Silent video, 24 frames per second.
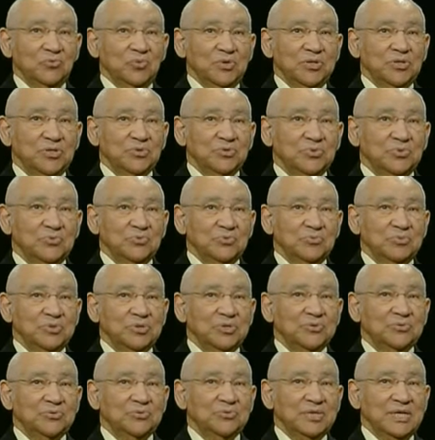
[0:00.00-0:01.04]
when you
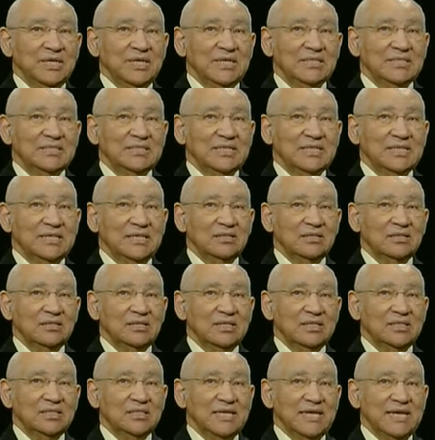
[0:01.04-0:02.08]

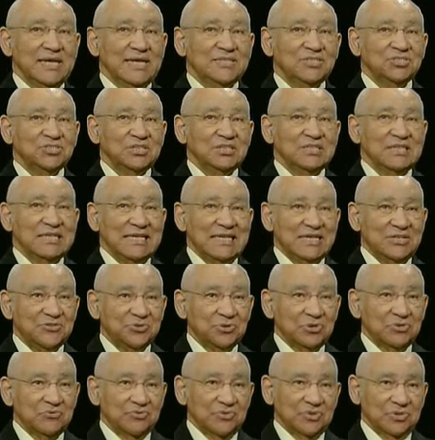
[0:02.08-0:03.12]
engage in
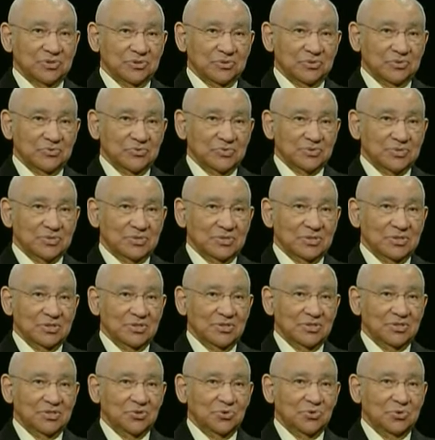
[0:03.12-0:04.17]
either of those,
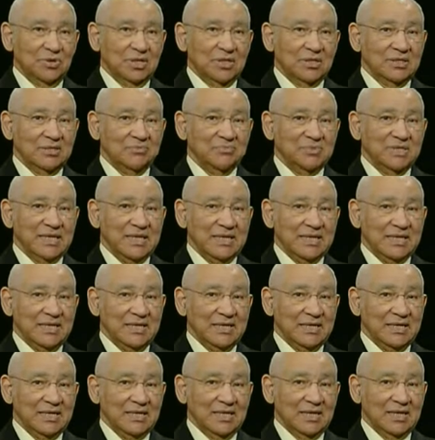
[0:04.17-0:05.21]
you are
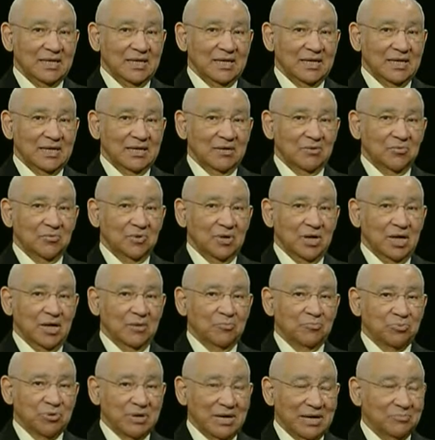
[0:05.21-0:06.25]
eliminating
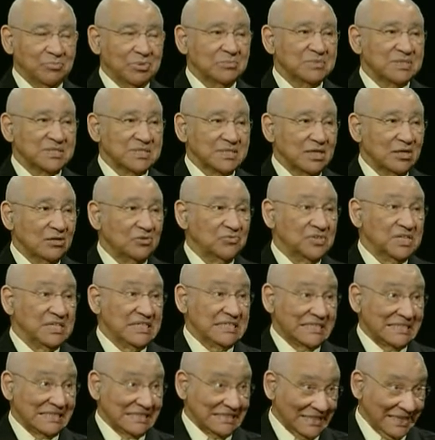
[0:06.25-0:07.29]
a
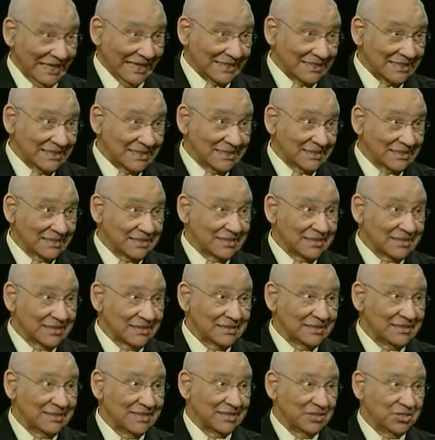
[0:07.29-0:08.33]
problem-solving set
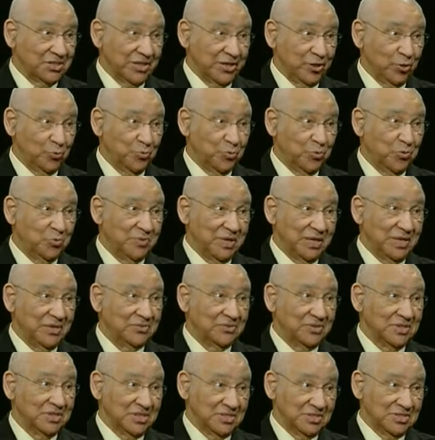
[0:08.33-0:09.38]
that could help you make
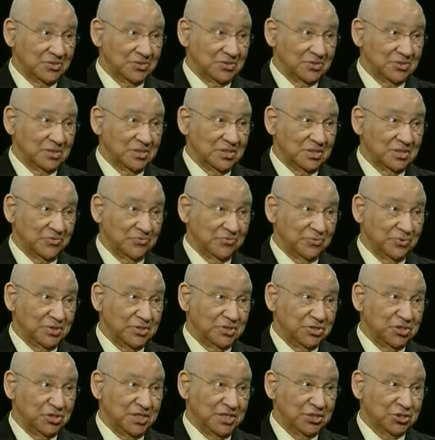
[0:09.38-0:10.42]
the
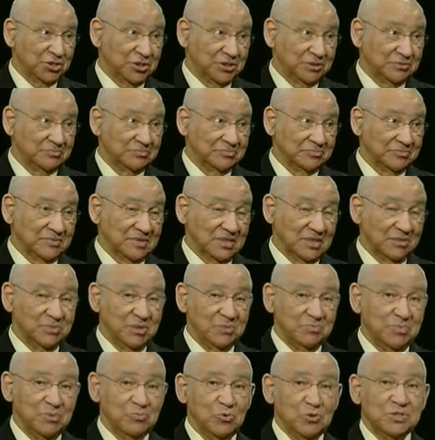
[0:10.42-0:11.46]
differentiation. Let
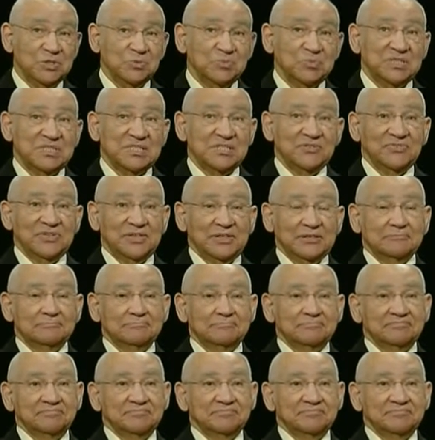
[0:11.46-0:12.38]
me be more specific.